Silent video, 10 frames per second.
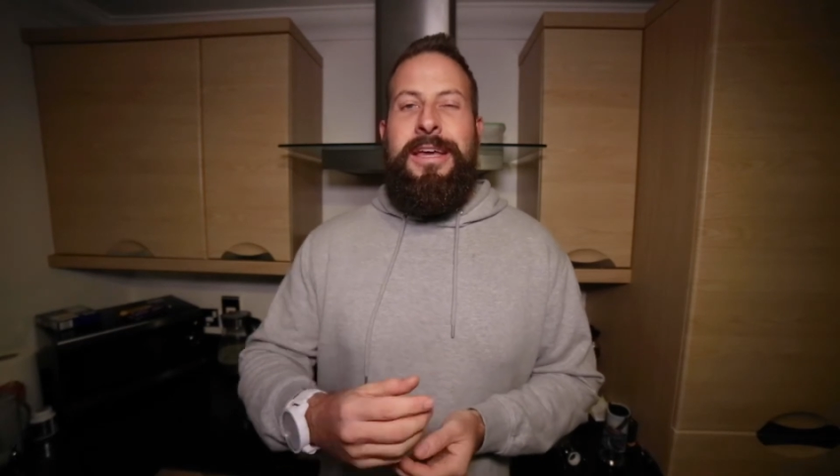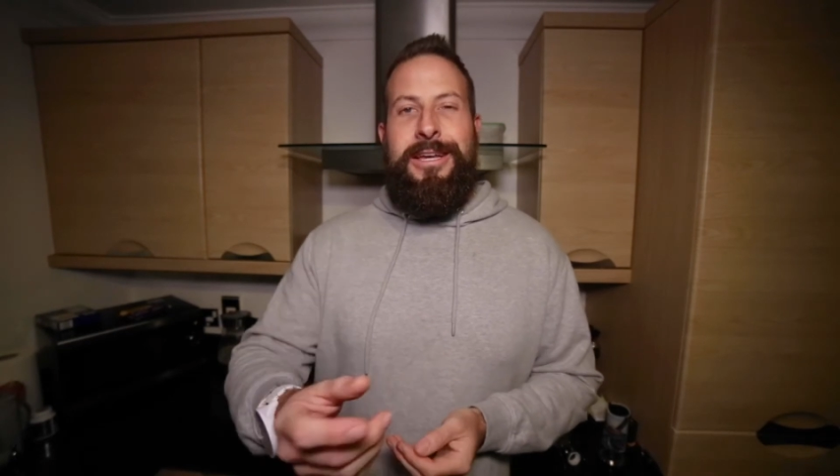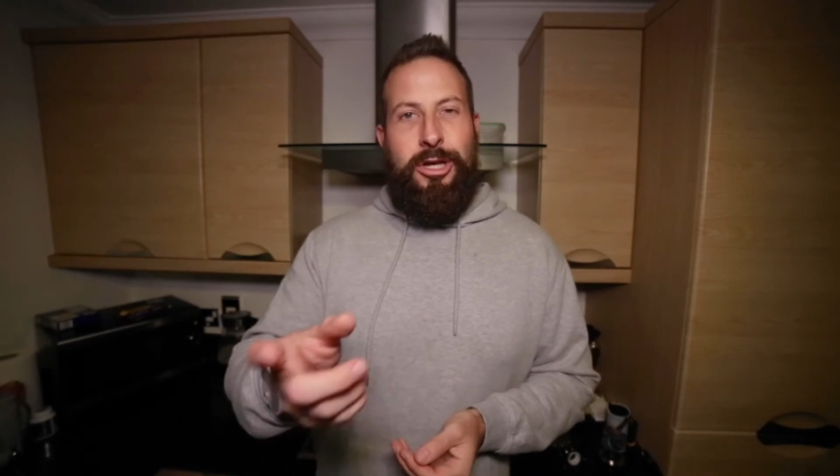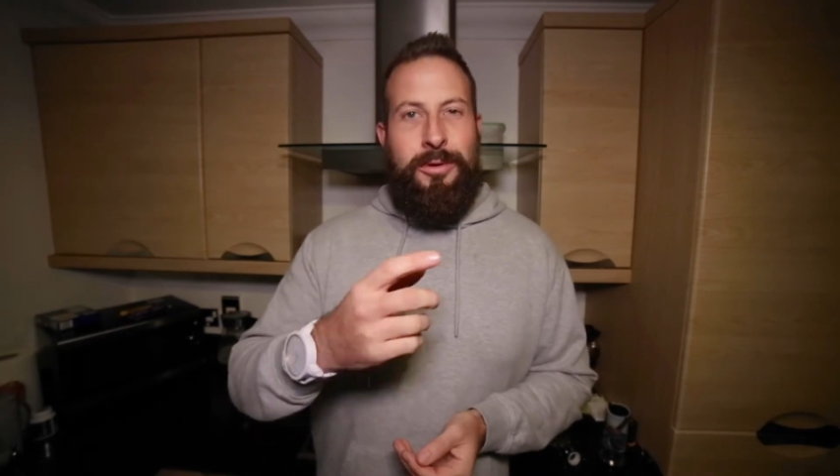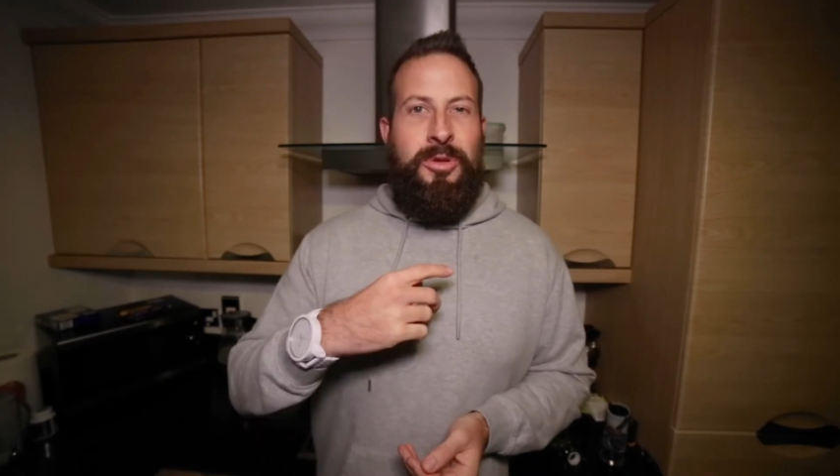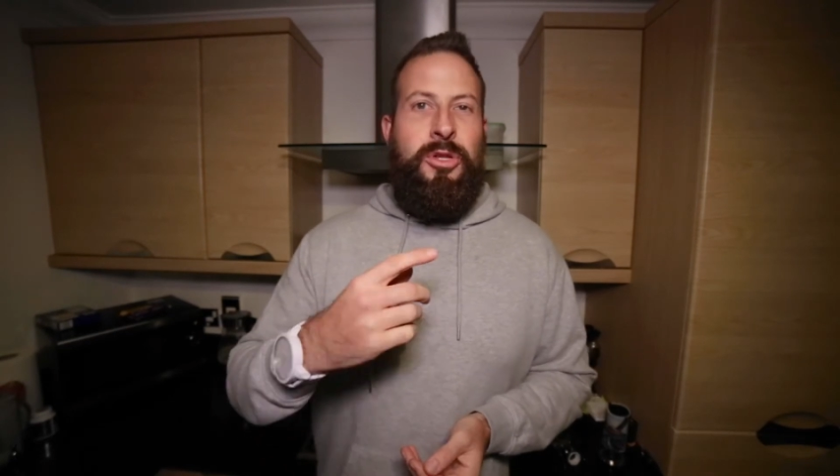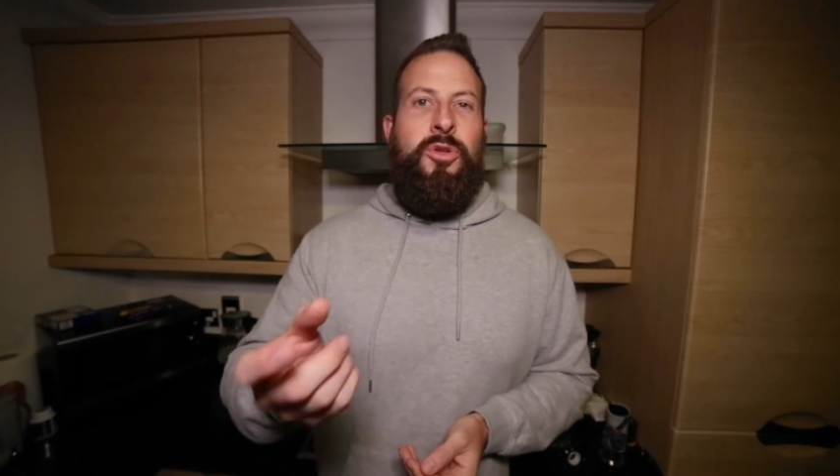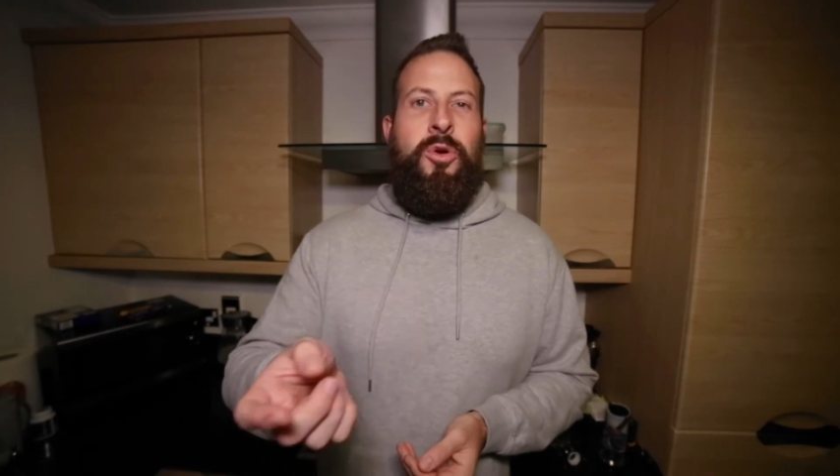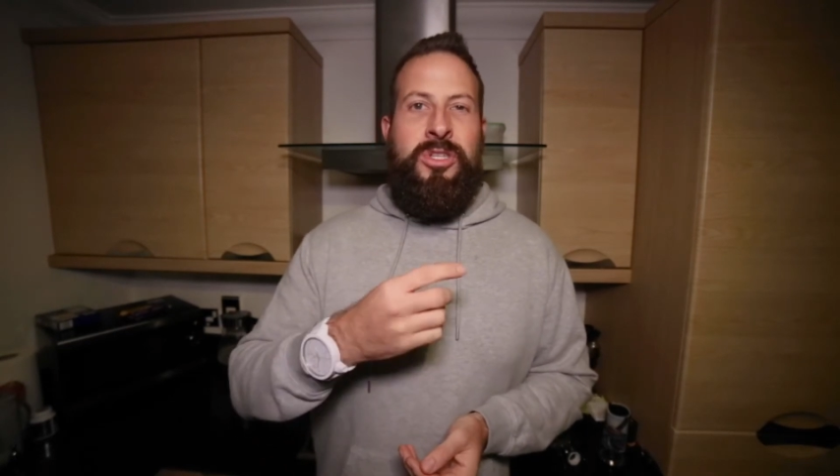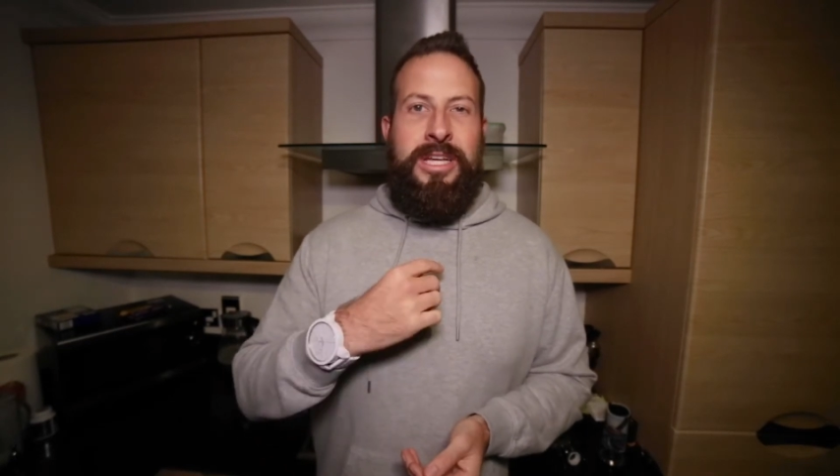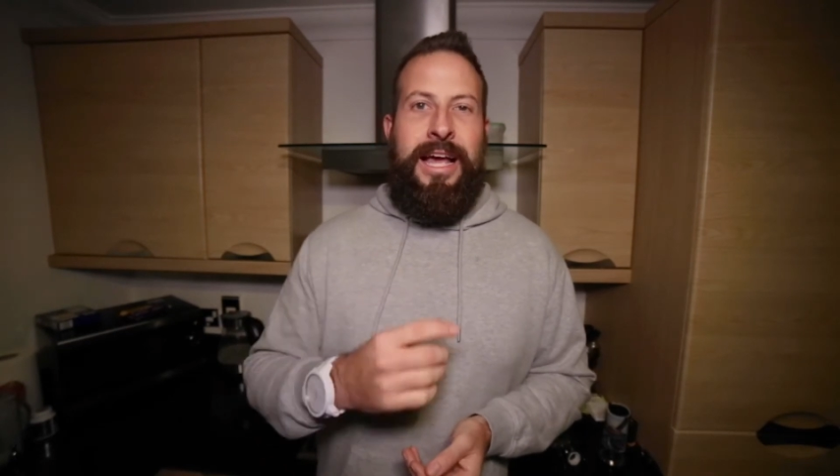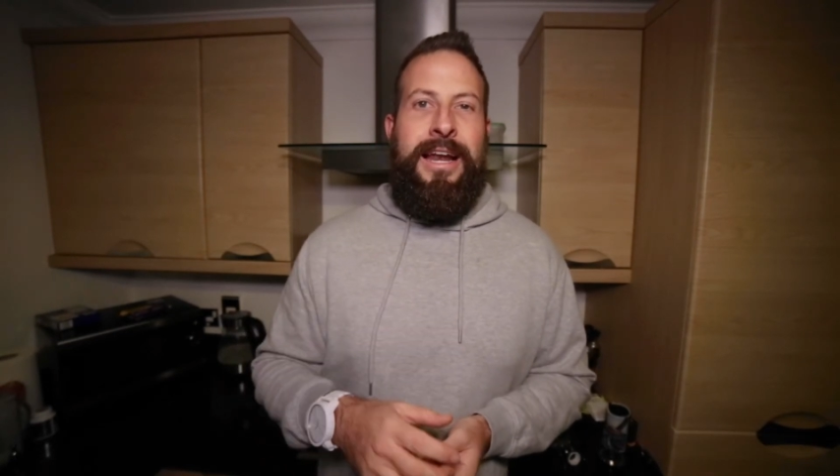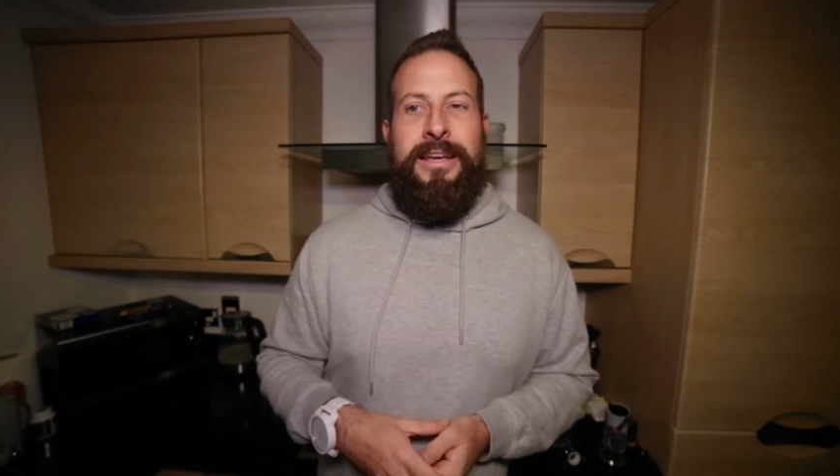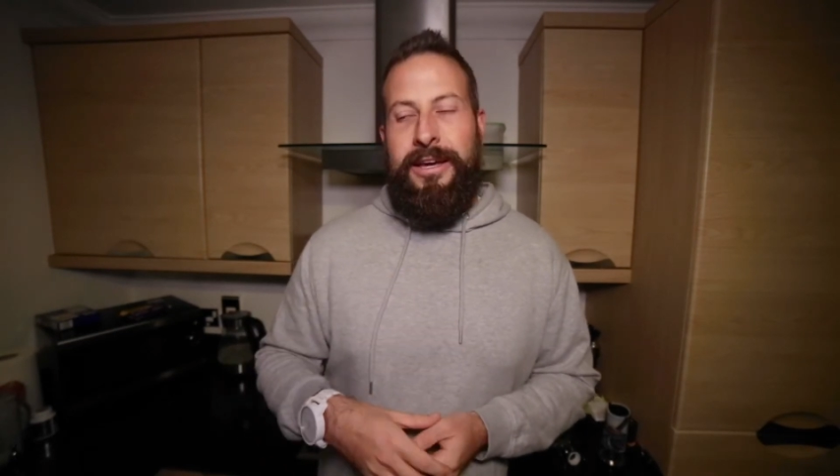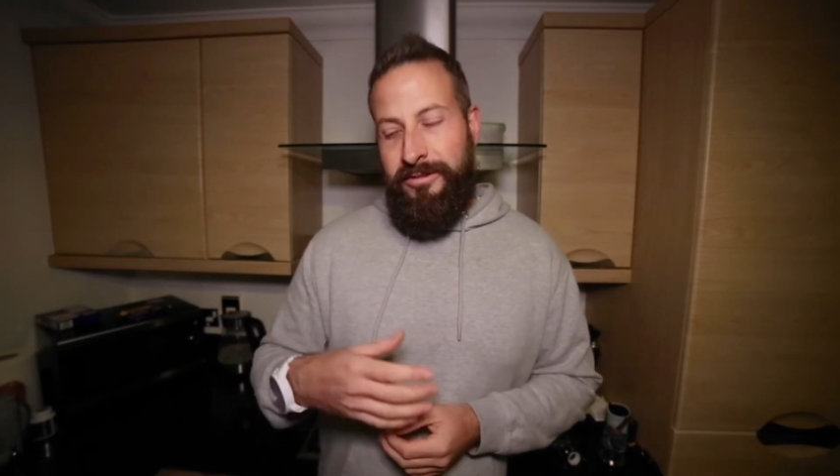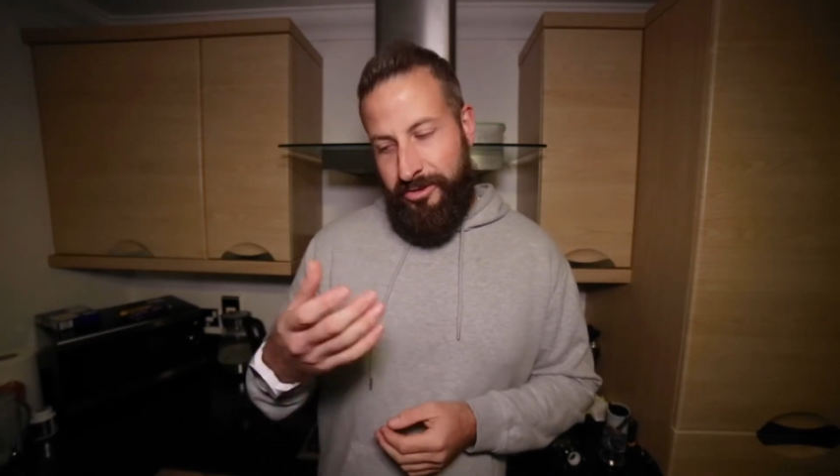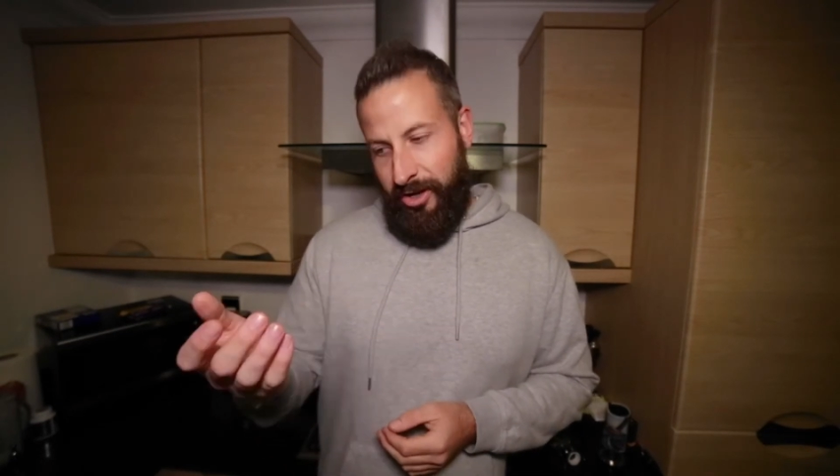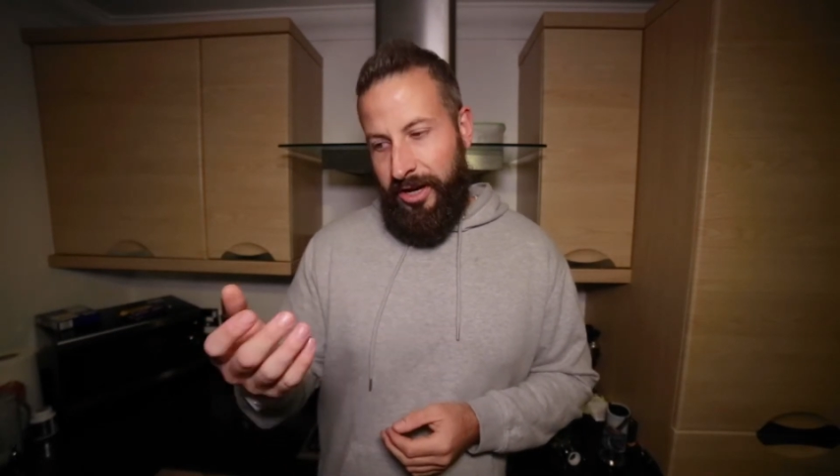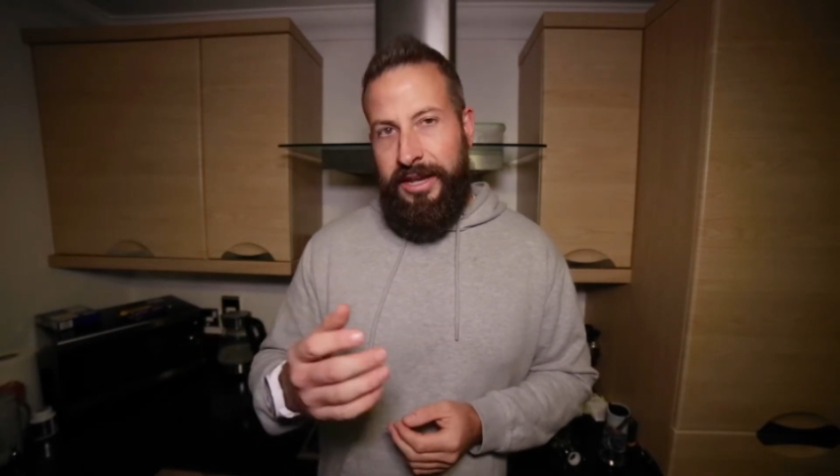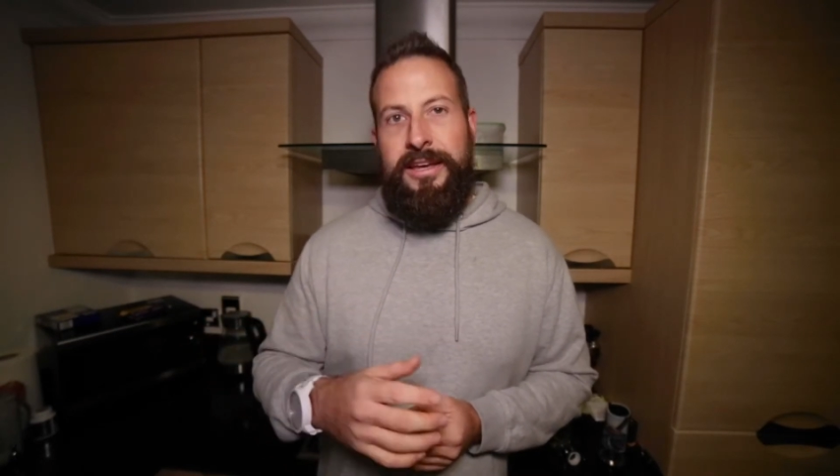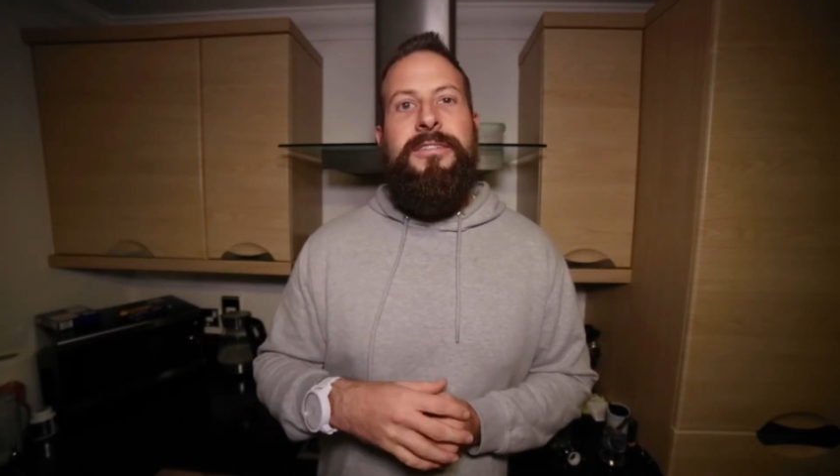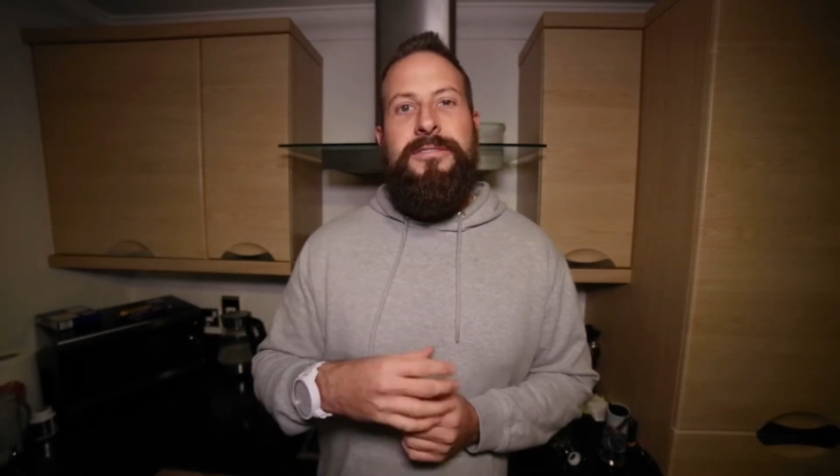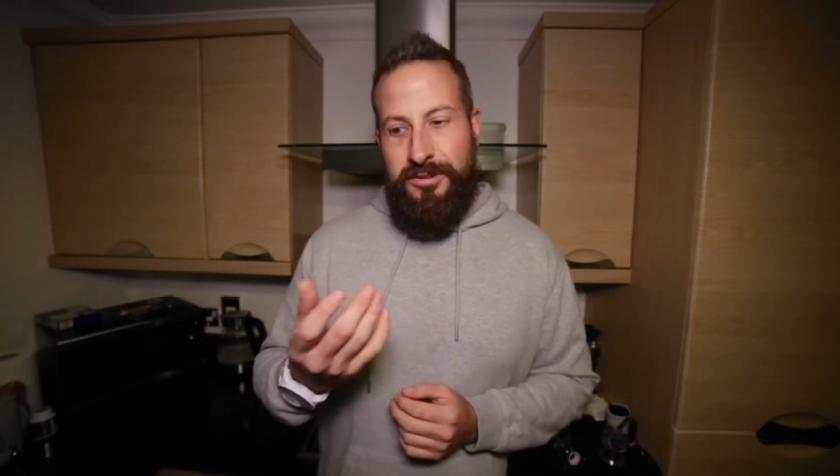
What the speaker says: is open your doors in a calendar and go, tried it,